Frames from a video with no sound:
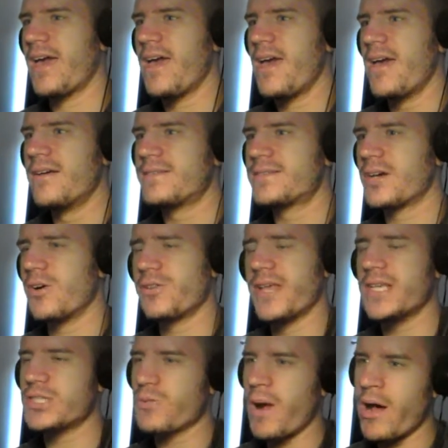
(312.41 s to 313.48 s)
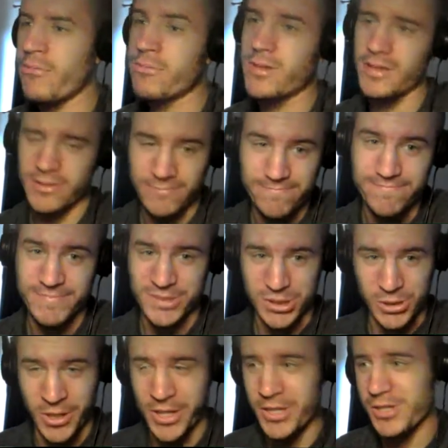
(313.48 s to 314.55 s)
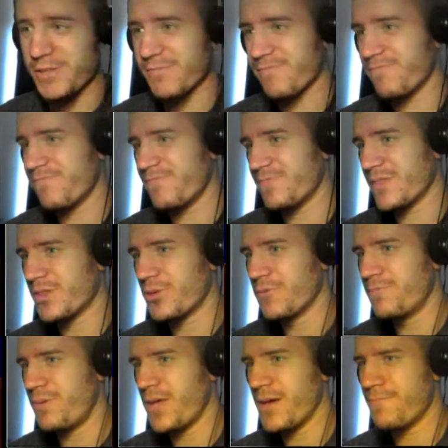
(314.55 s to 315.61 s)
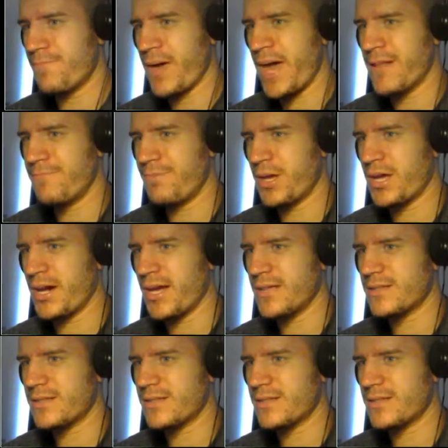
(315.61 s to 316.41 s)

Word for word: so this round is going to be a pain because